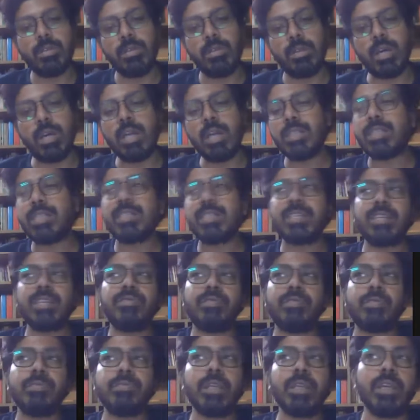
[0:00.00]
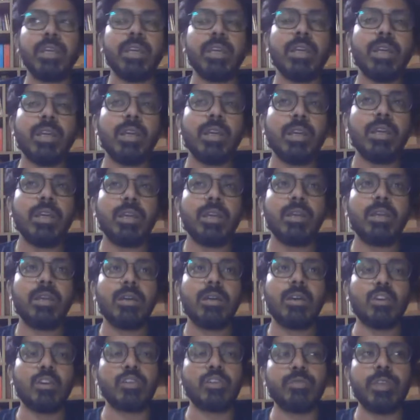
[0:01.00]
understand from the
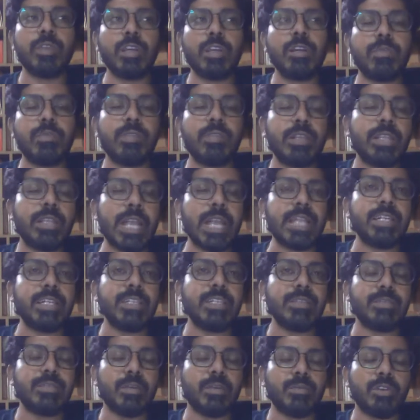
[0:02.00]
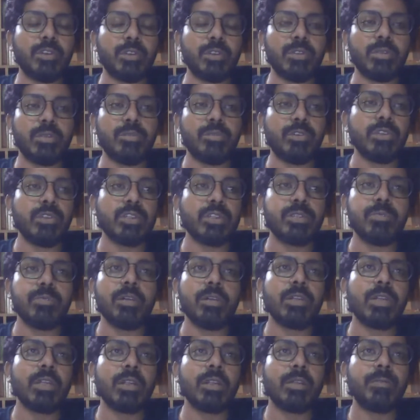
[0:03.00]
autobiographical narrative of Dr. Mahitosh
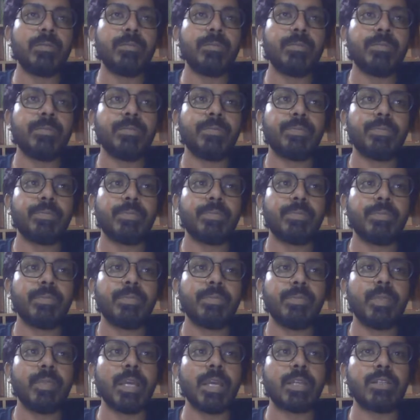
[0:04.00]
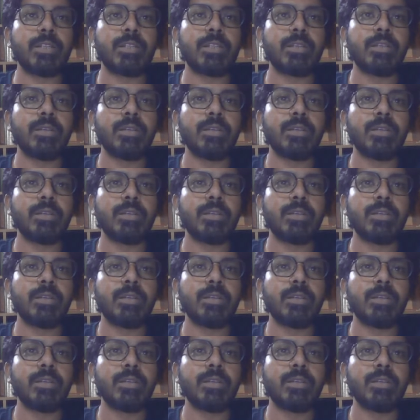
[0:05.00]
Mandal, that